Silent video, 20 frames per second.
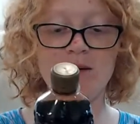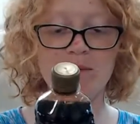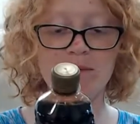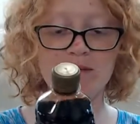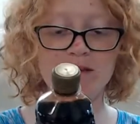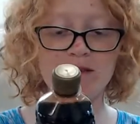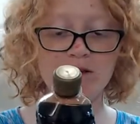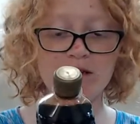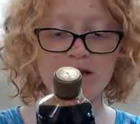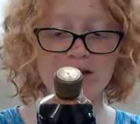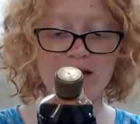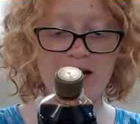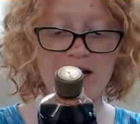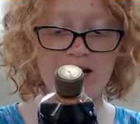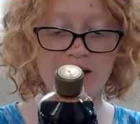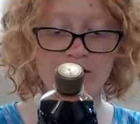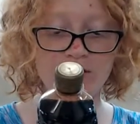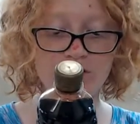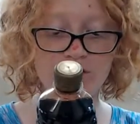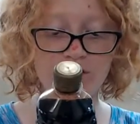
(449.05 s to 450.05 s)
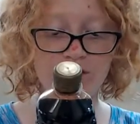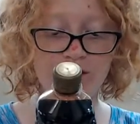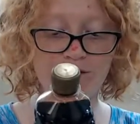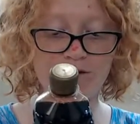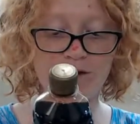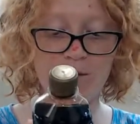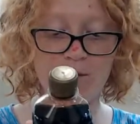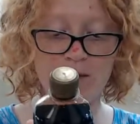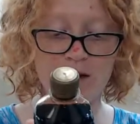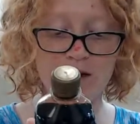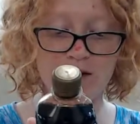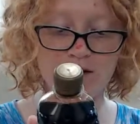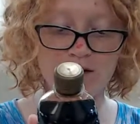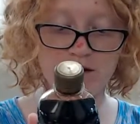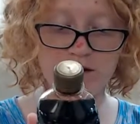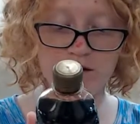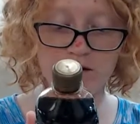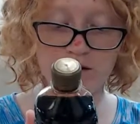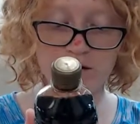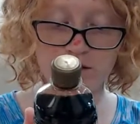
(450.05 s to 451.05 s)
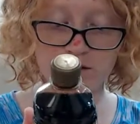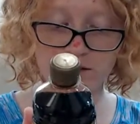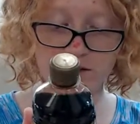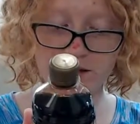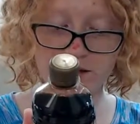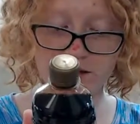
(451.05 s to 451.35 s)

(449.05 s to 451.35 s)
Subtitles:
so it's actually from Mexico,